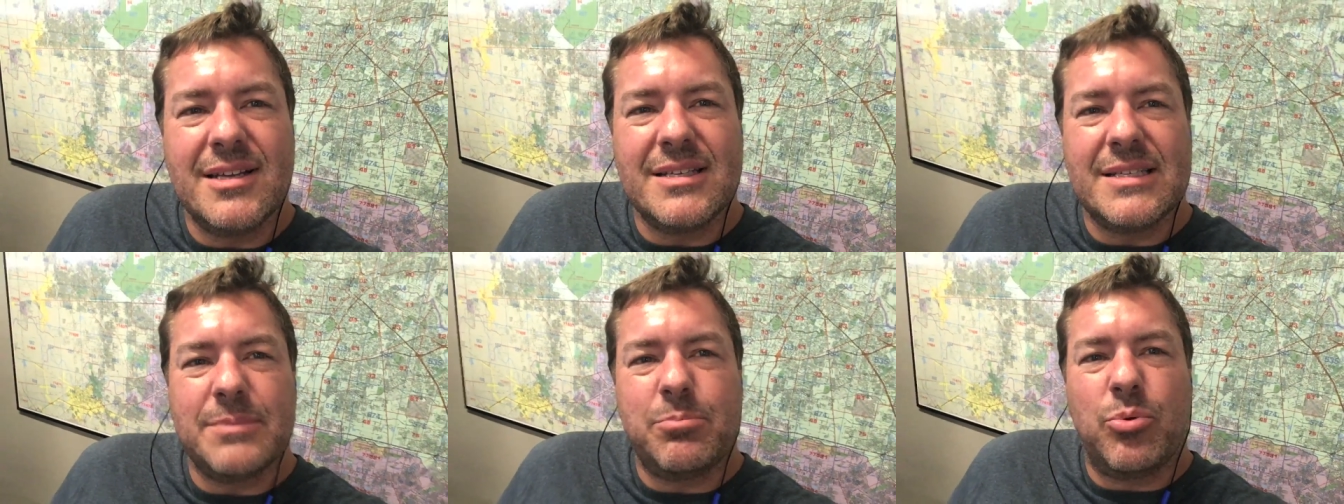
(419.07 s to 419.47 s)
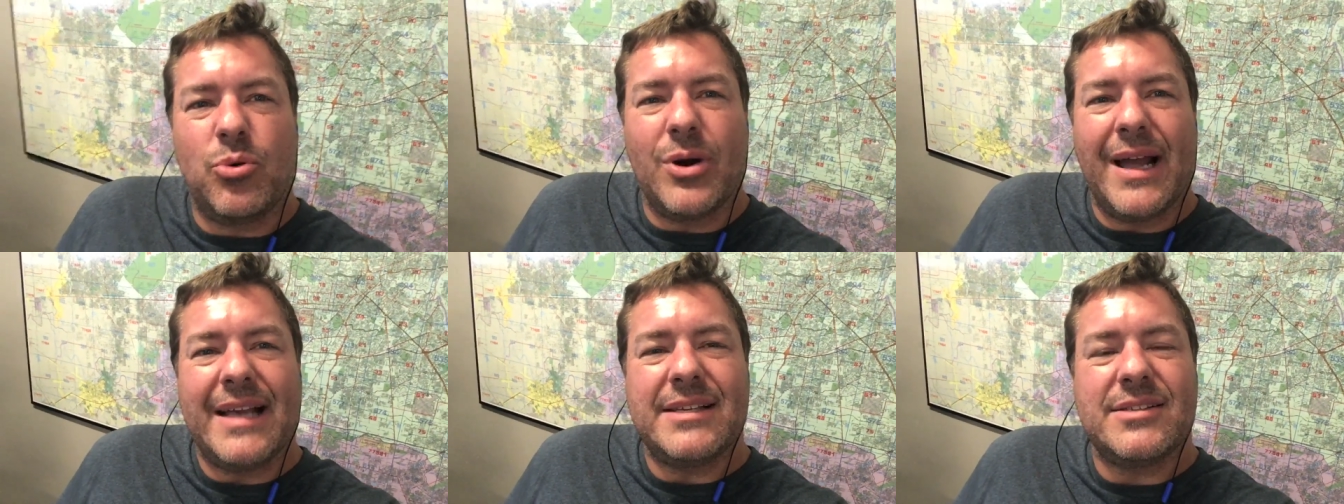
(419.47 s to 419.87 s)

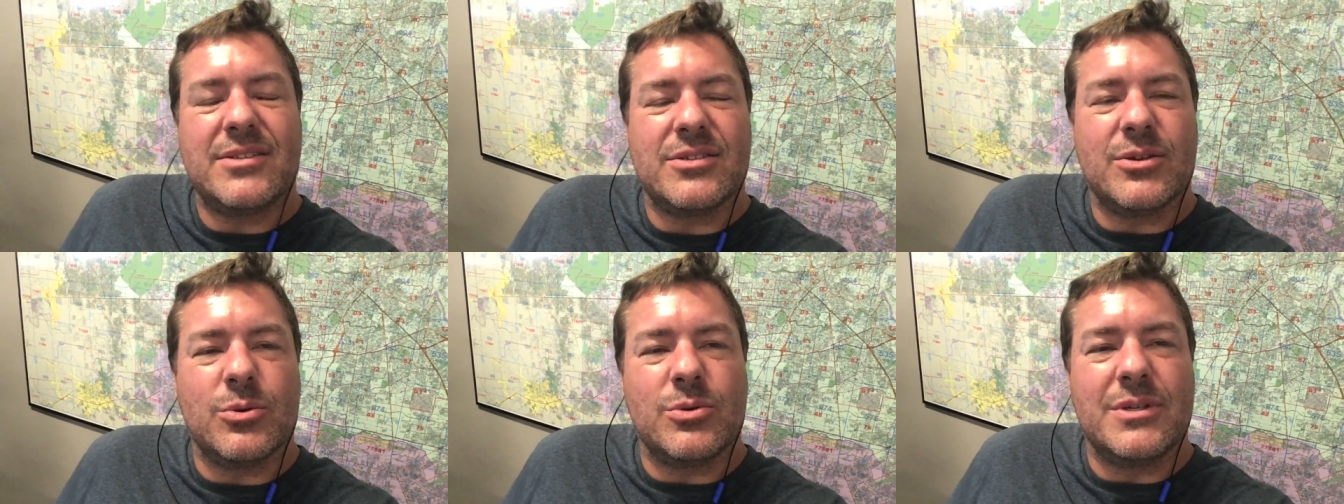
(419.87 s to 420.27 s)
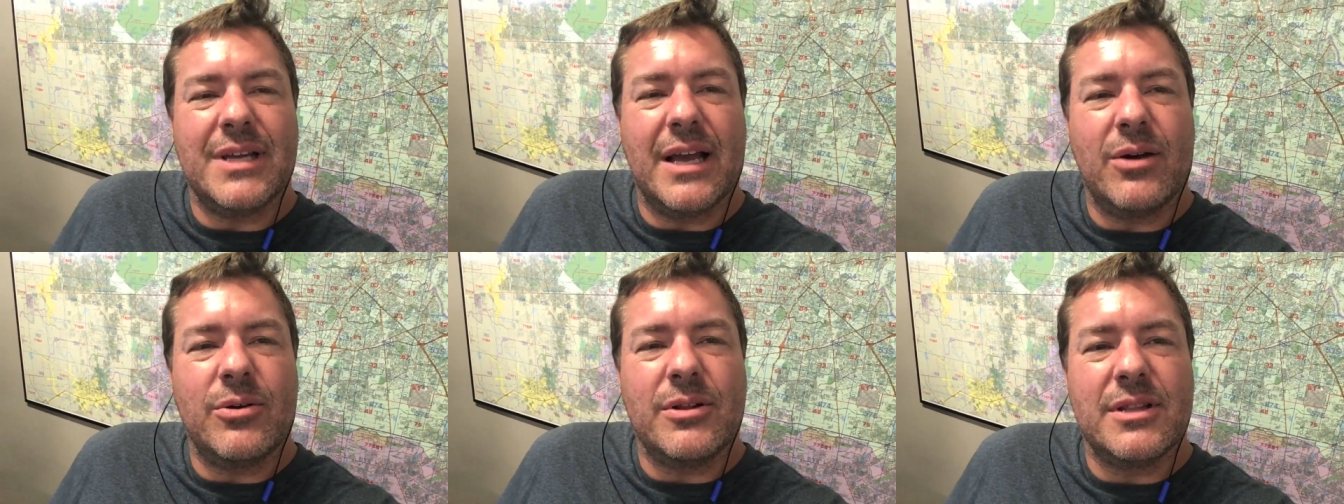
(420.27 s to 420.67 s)
depressed, so
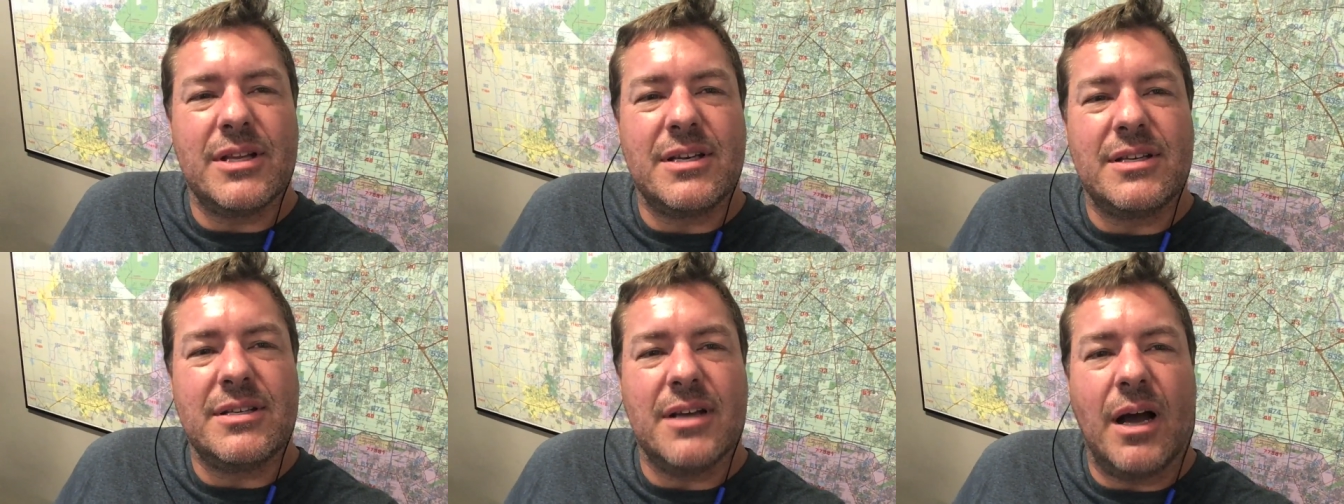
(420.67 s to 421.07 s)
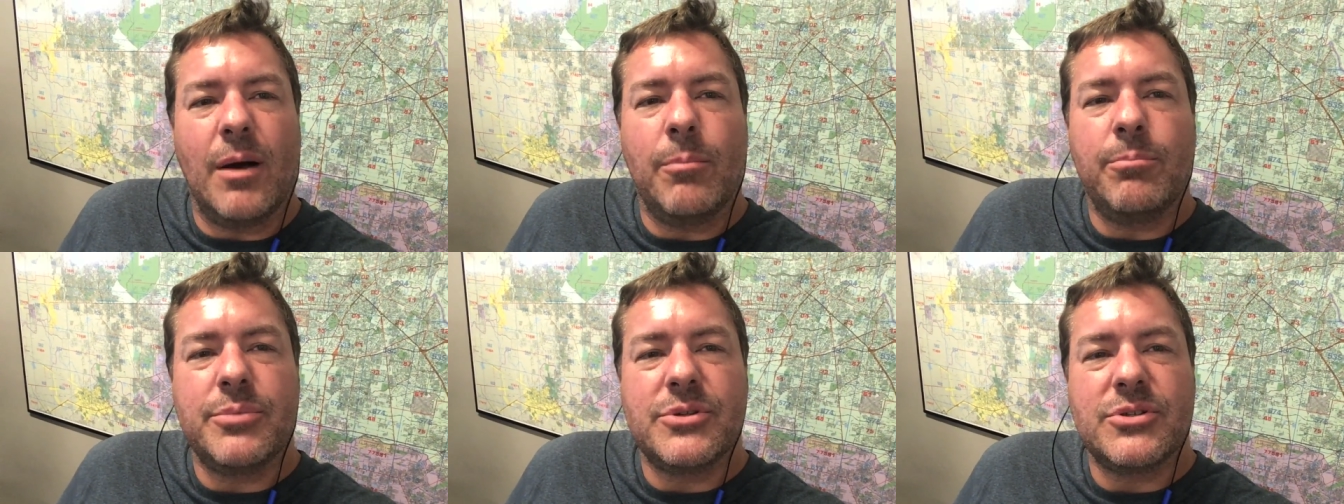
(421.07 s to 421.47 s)
down in the
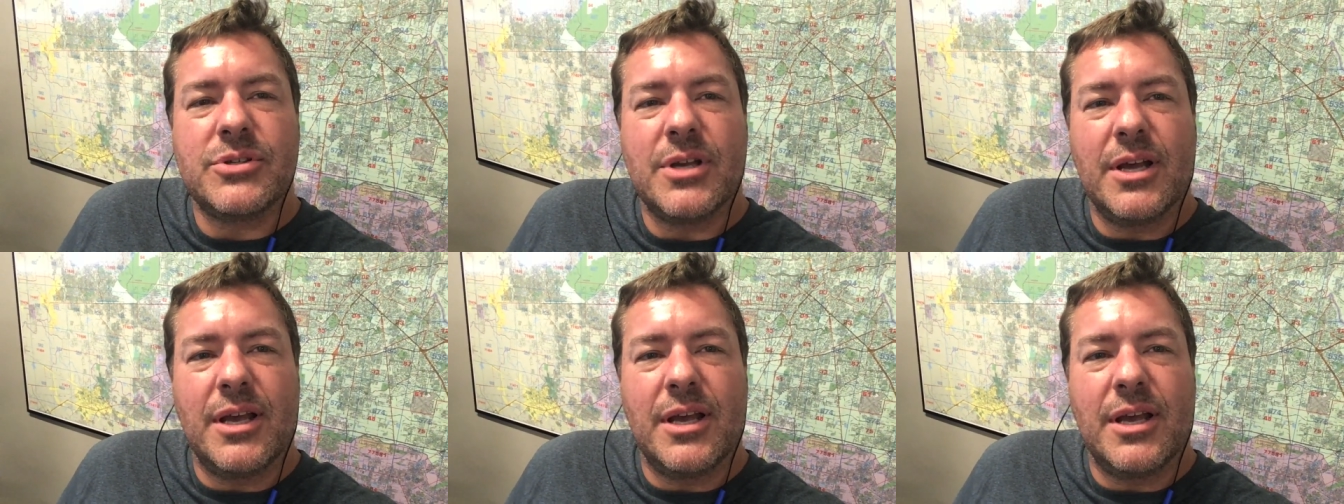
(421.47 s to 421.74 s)
dumps,